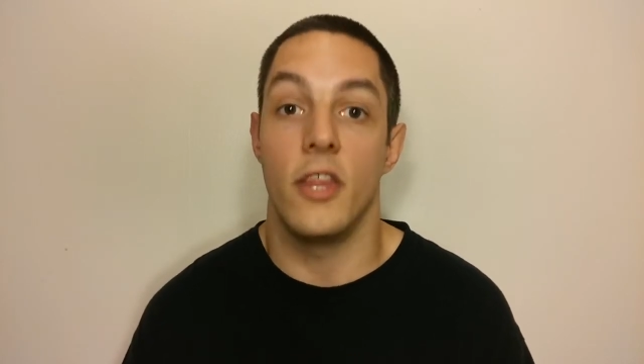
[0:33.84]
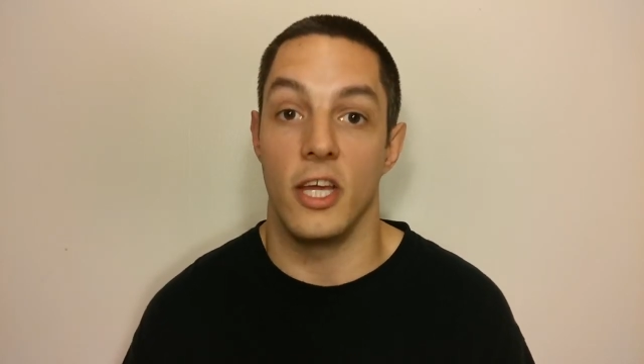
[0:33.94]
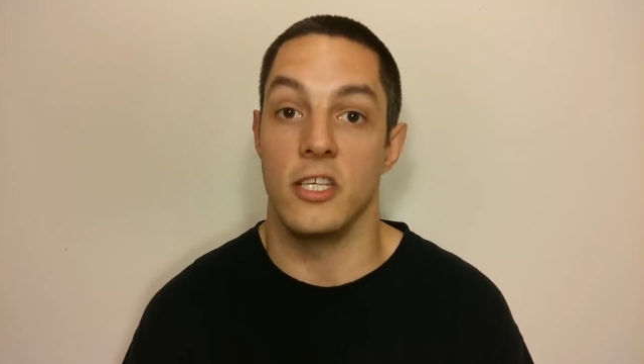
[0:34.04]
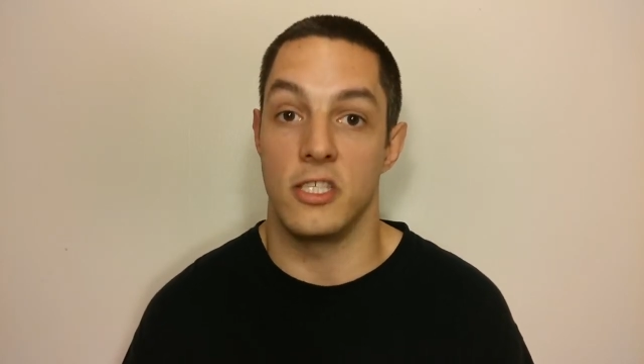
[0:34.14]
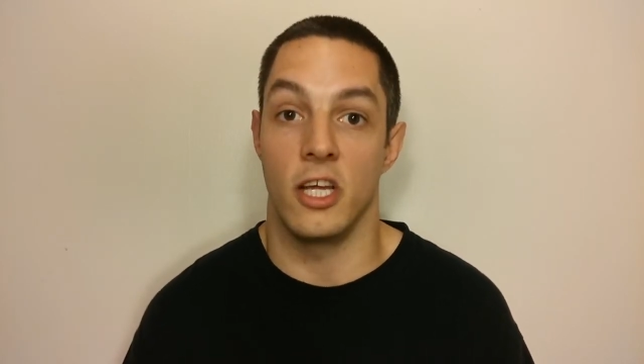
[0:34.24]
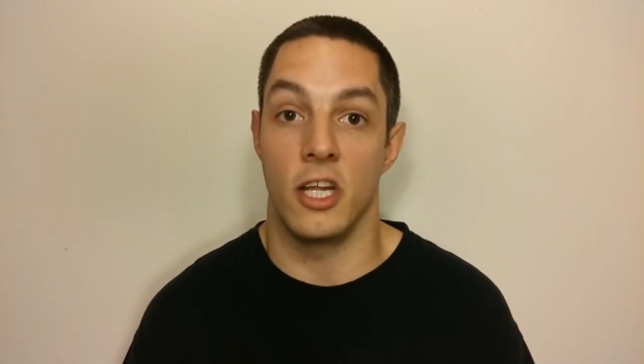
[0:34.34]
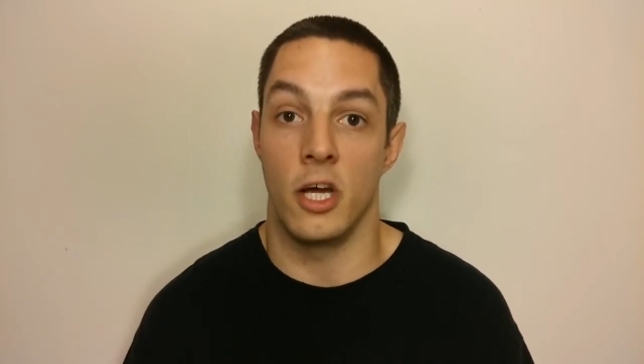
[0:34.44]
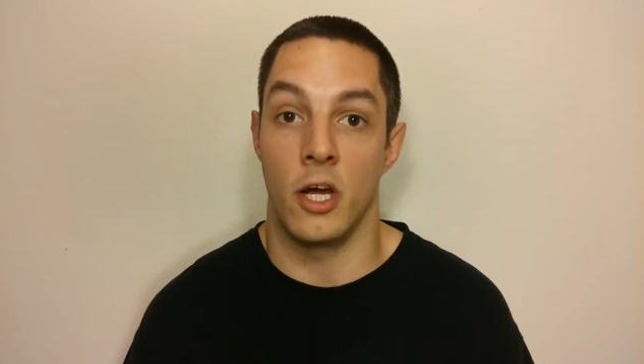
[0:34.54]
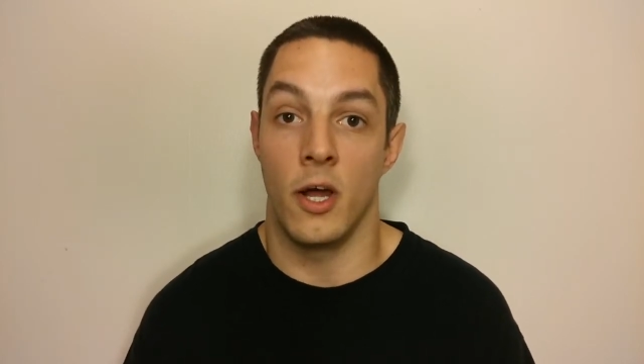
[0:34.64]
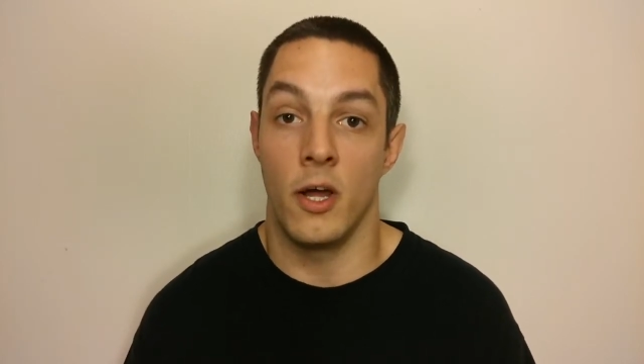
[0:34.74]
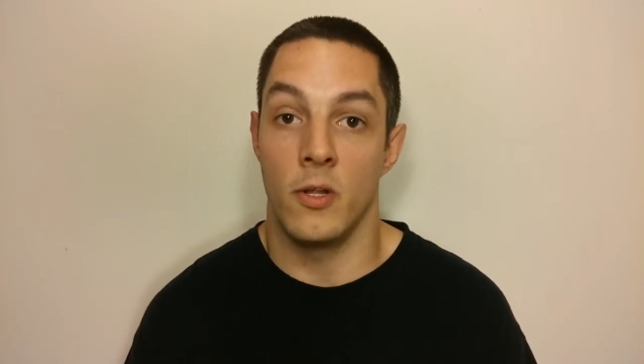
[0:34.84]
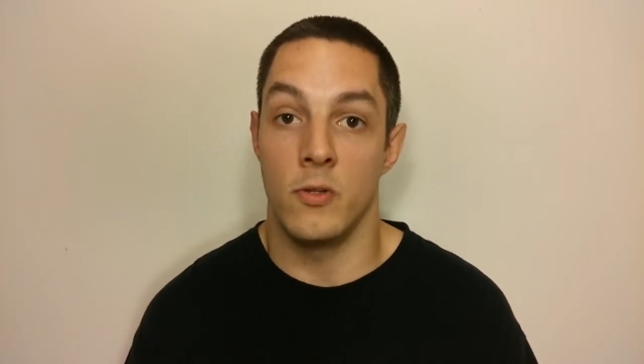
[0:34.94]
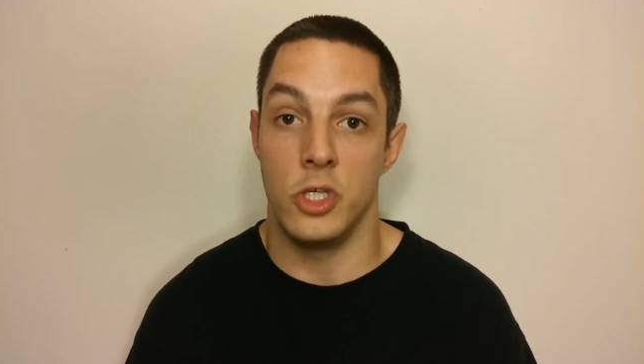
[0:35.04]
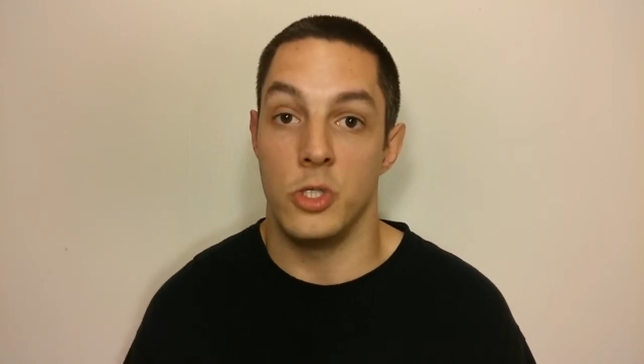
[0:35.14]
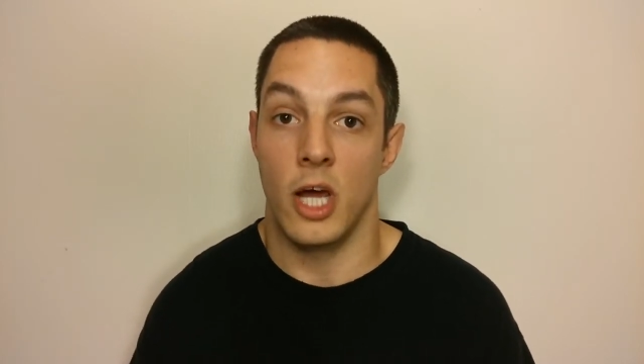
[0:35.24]
things that are
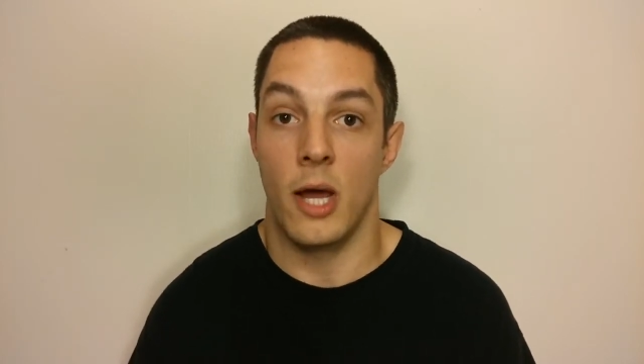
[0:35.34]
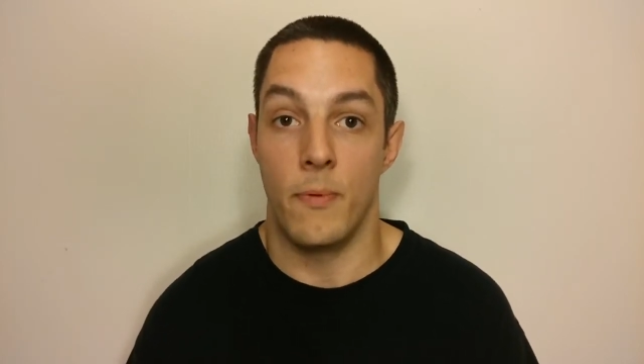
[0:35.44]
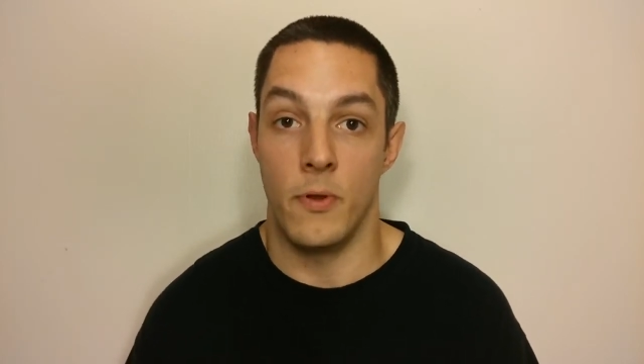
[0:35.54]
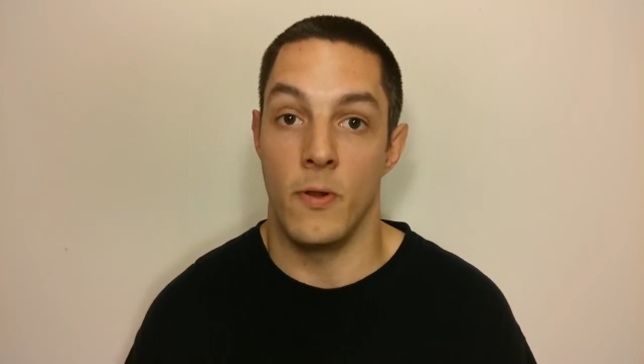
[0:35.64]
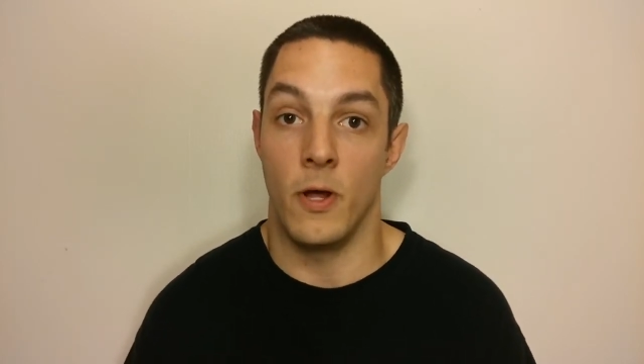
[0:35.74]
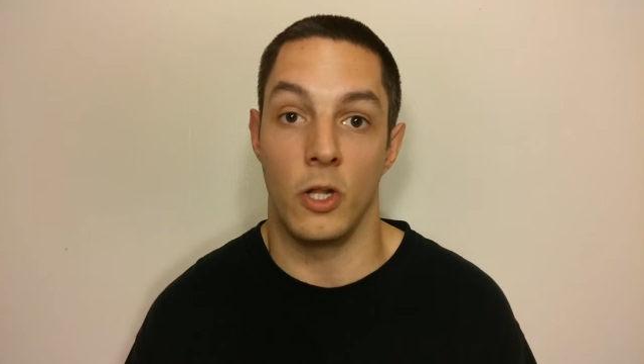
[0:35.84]
due to happen